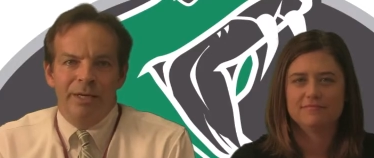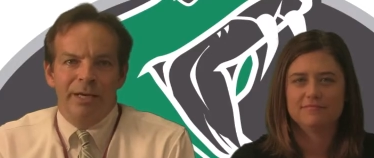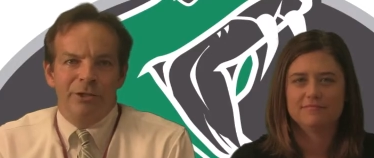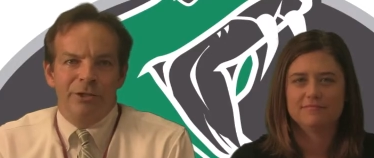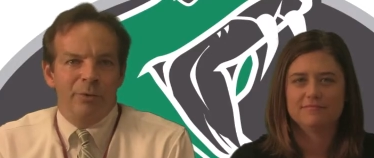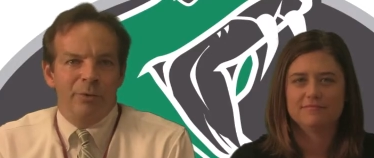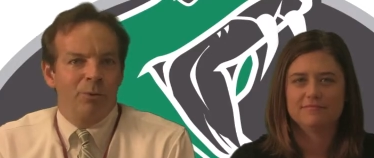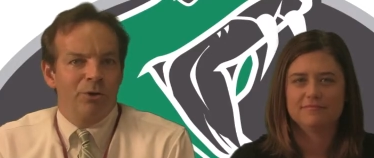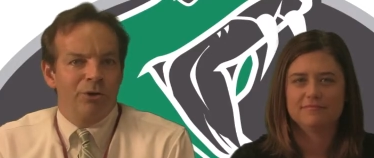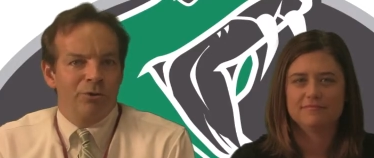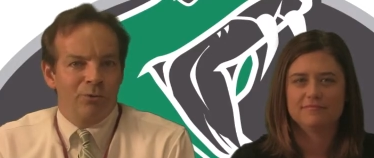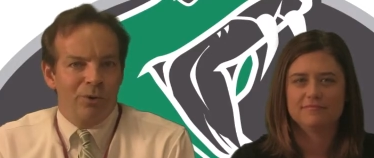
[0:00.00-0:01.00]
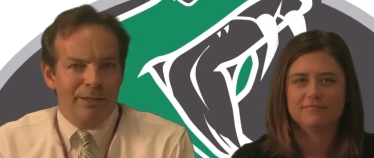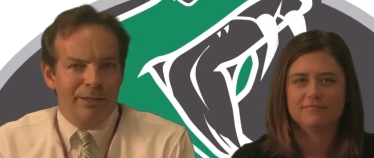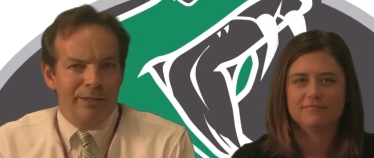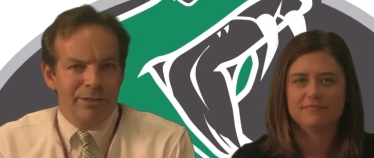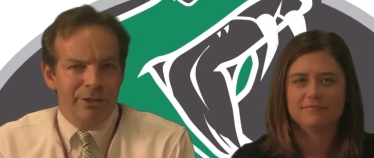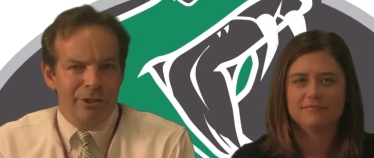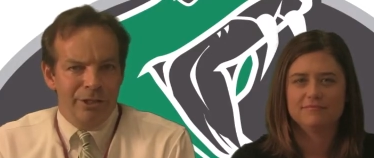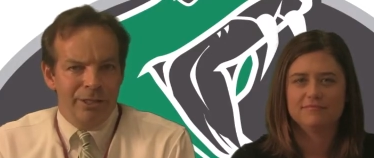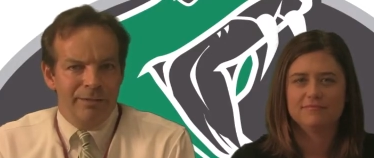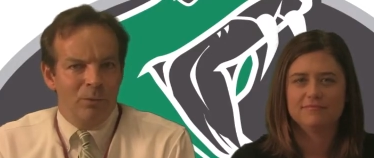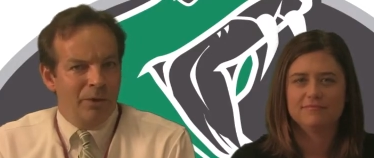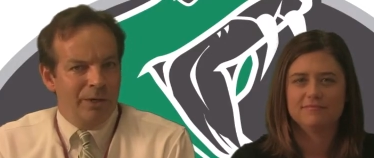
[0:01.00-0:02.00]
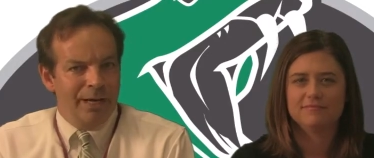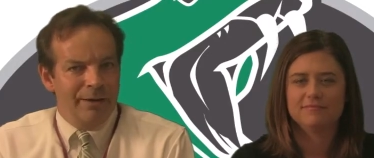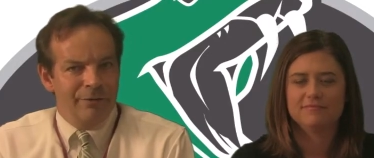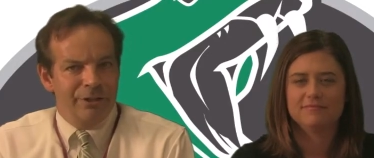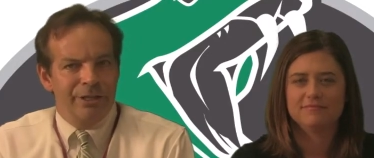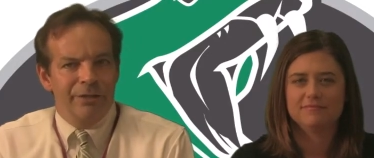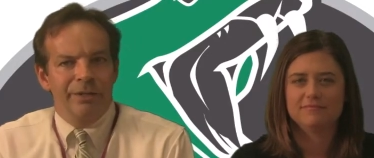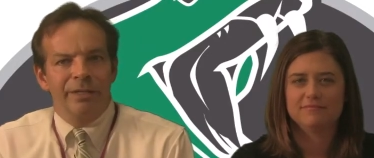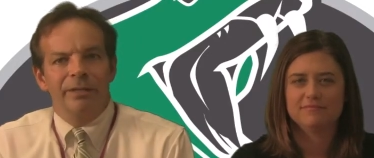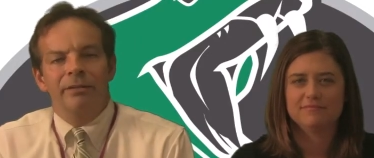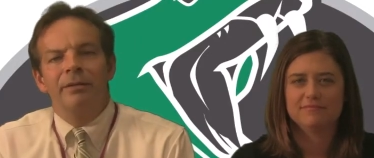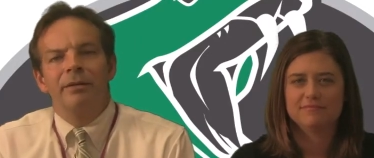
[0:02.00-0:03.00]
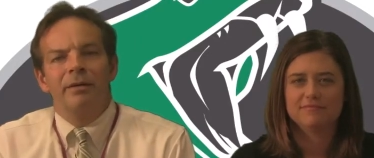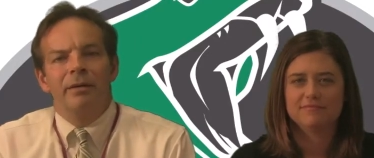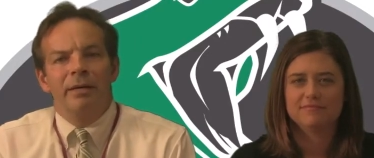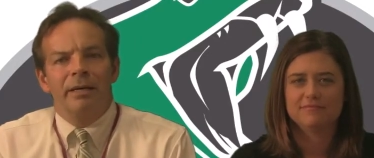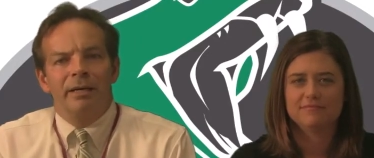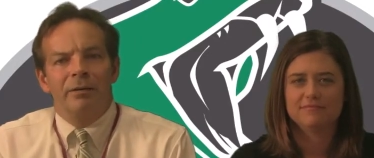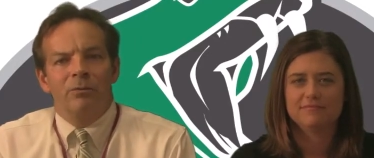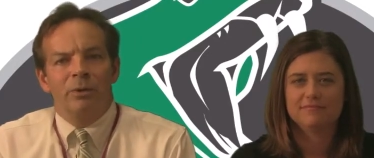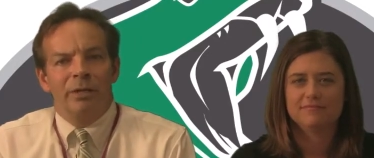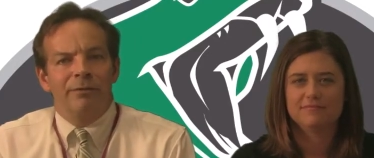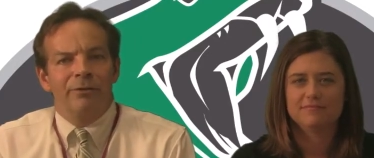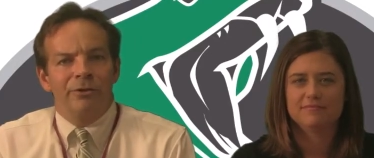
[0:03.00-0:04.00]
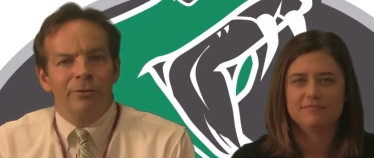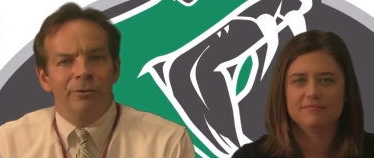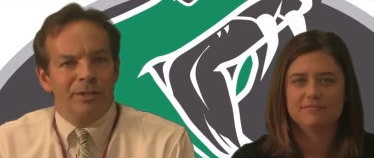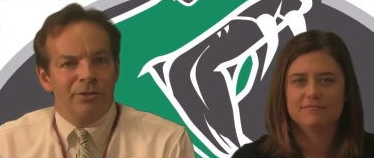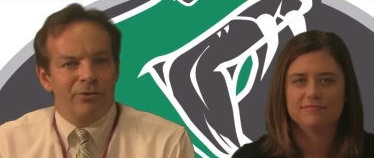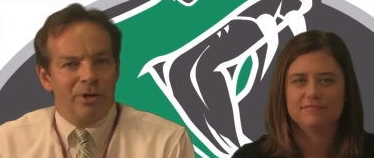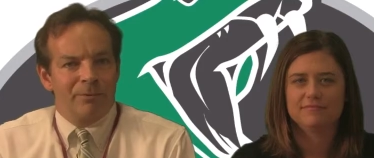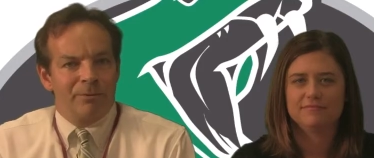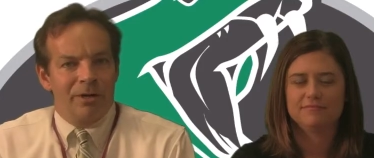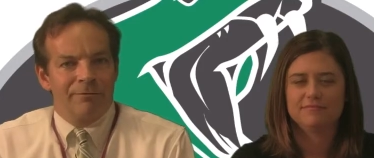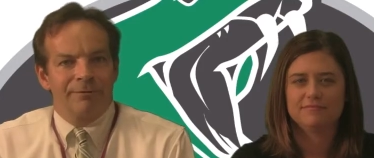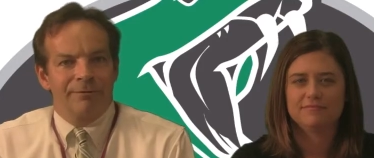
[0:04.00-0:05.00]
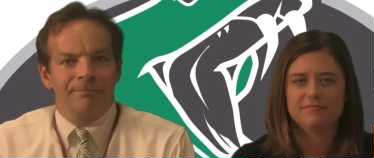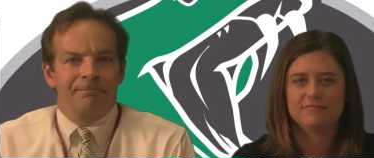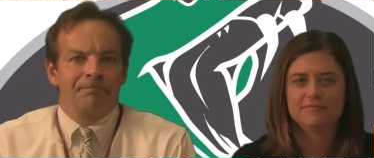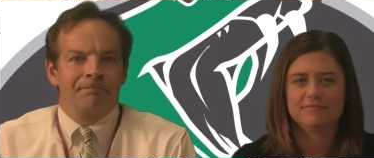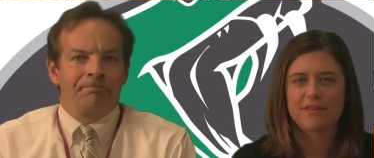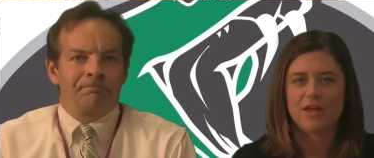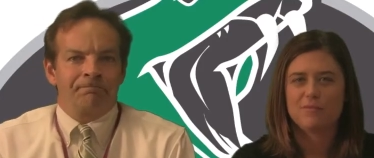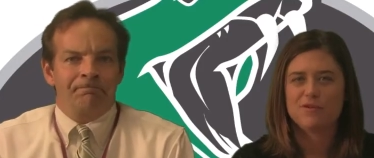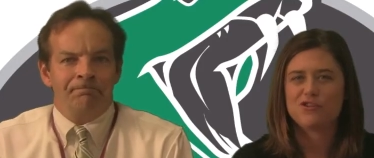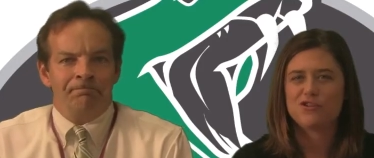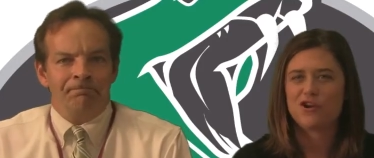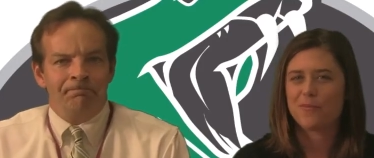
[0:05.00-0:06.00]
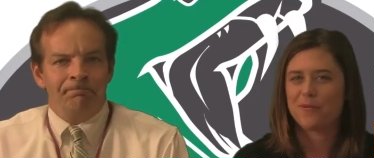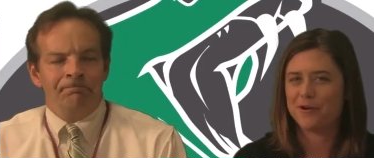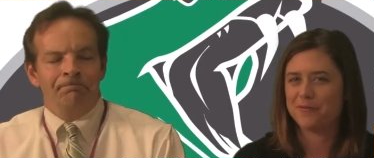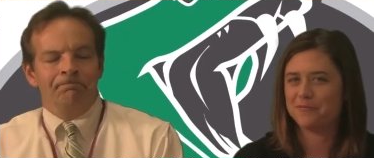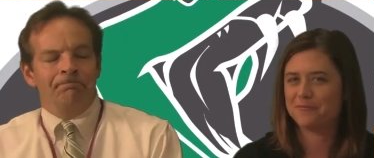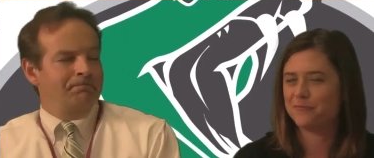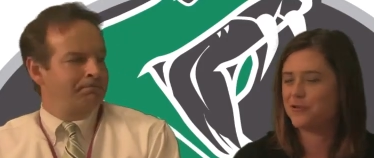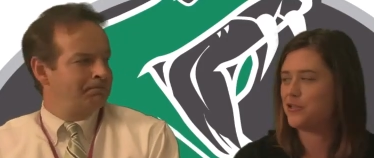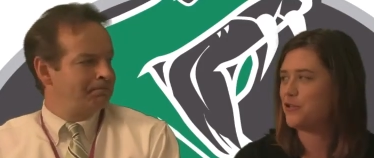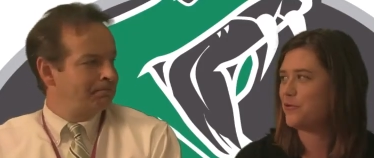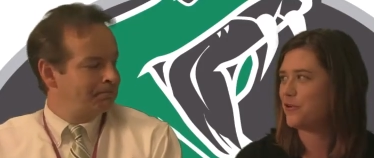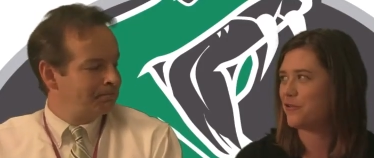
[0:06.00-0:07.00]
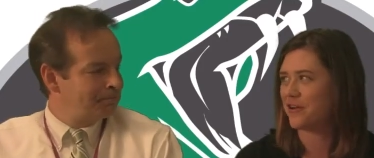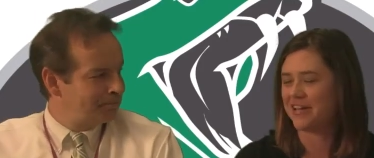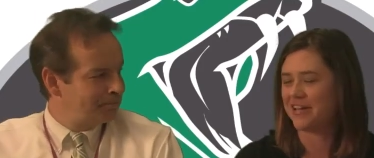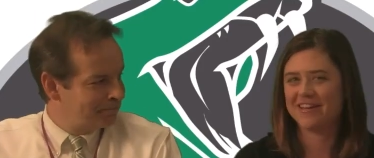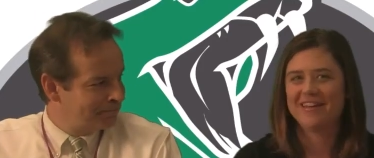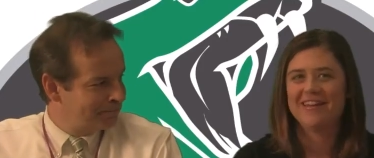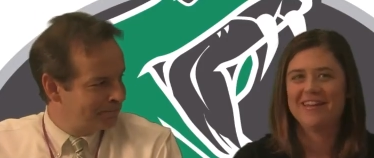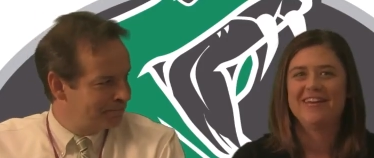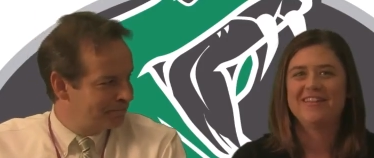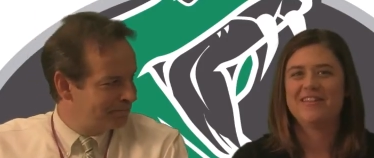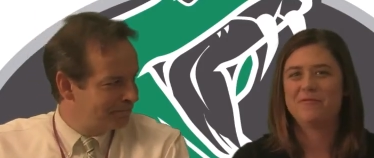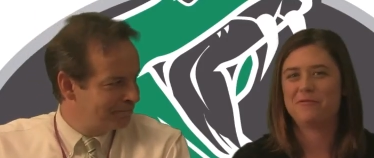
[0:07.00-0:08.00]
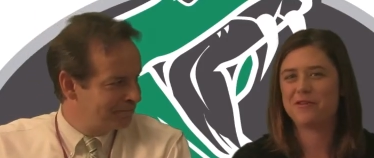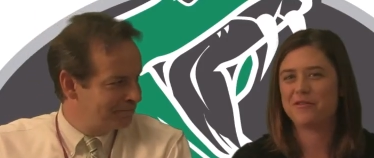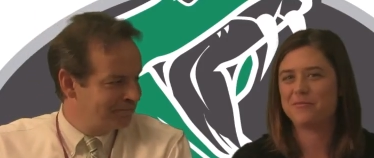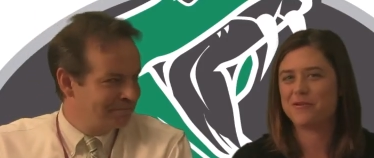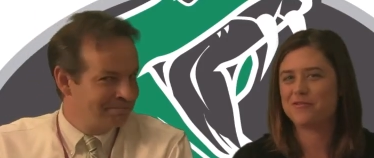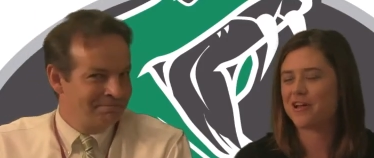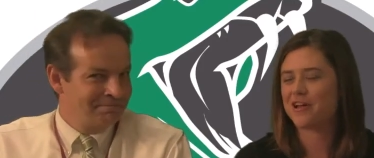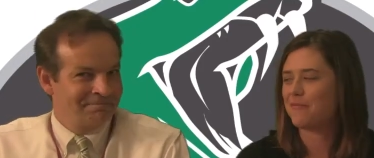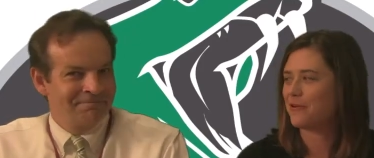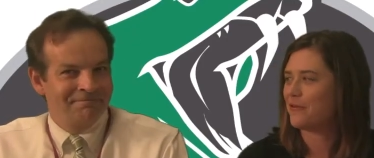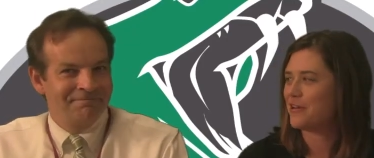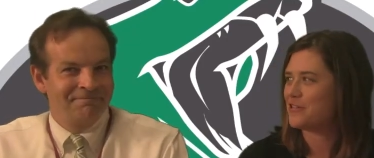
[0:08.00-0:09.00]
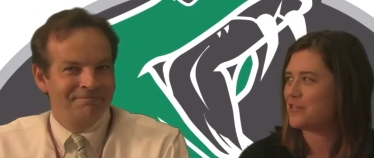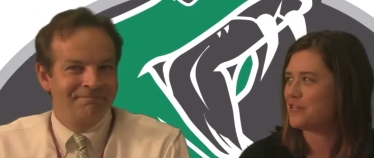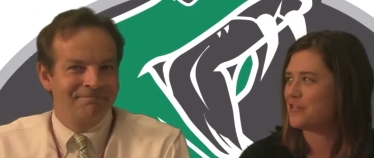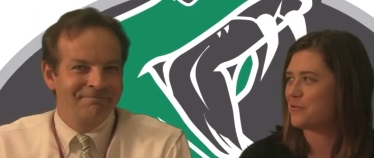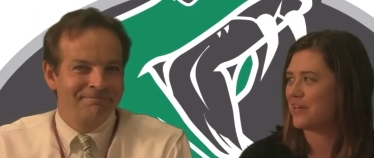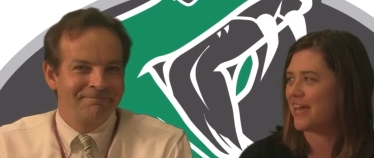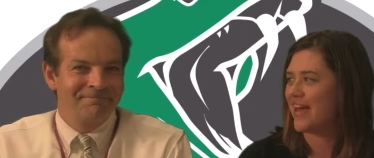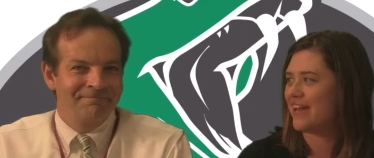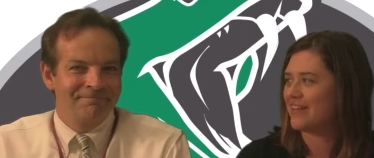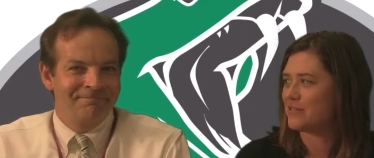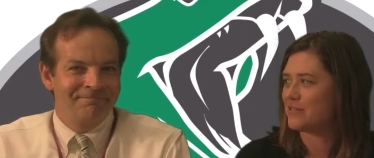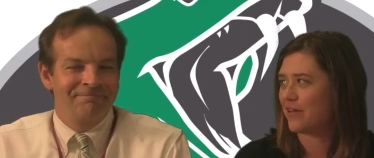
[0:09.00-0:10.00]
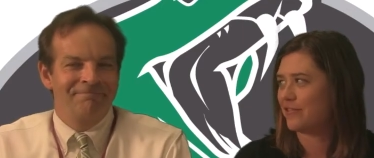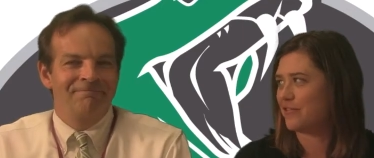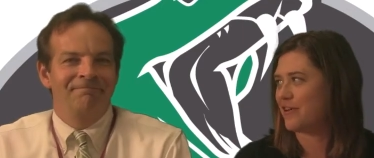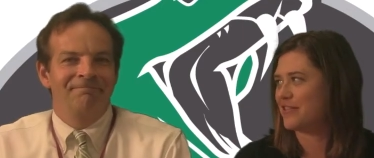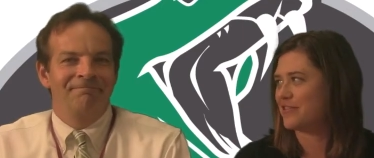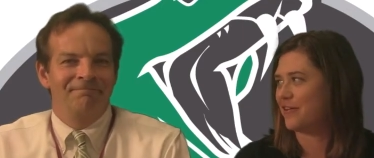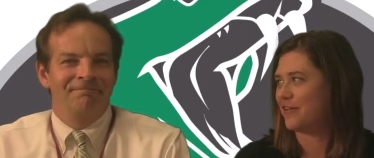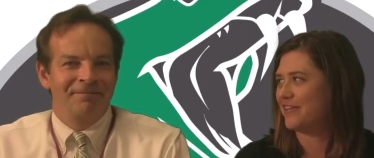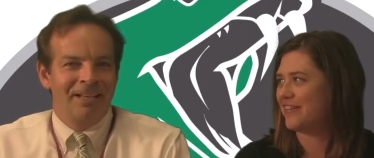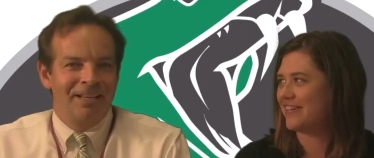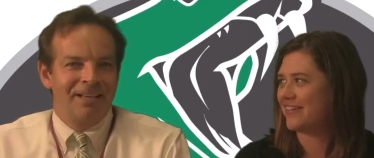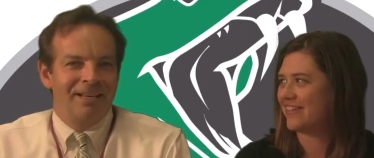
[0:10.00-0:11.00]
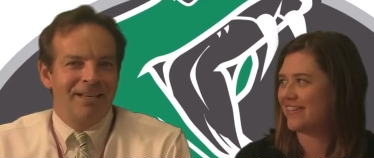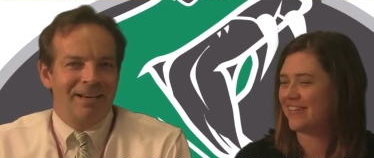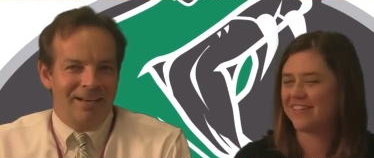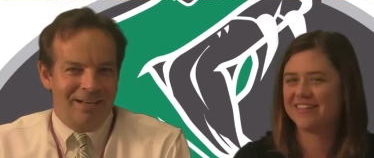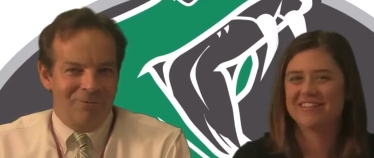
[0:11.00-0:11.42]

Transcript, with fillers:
Speaker 1: and should report directly to the gym or cafeteria uh, whenever their bus drops off.
Speaker 2: Mr. Hummert, would you agree that one of the most common questions we get is about the dress code?
Speaker 1: I